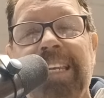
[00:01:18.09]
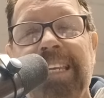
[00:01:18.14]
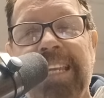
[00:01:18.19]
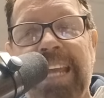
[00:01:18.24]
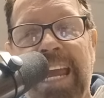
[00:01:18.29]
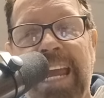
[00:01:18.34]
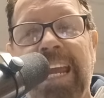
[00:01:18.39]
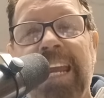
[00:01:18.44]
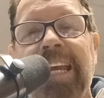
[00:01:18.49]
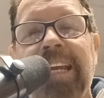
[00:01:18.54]

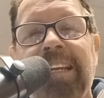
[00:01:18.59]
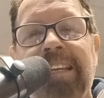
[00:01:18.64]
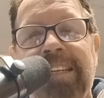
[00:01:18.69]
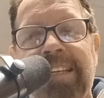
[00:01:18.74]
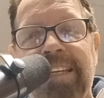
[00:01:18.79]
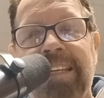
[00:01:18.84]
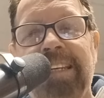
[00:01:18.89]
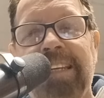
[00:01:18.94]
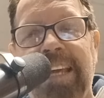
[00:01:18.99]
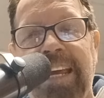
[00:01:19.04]

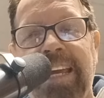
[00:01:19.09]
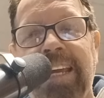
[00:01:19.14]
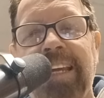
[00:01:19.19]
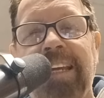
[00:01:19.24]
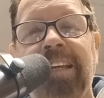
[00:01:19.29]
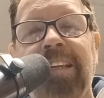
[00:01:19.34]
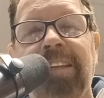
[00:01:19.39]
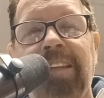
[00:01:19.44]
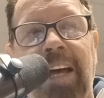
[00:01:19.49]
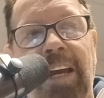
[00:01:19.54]

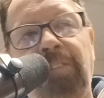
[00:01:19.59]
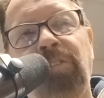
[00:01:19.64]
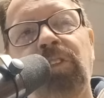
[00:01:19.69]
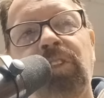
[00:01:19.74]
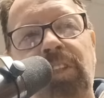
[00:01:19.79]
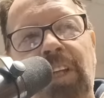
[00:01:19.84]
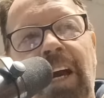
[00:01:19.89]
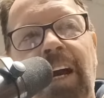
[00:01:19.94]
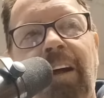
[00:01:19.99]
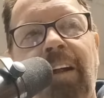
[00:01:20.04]
day-to-day
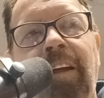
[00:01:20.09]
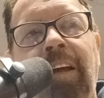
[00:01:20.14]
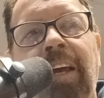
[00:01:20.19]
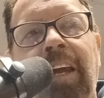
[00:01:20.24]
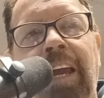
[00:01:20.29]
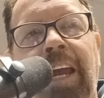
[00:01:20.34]
lifestyle.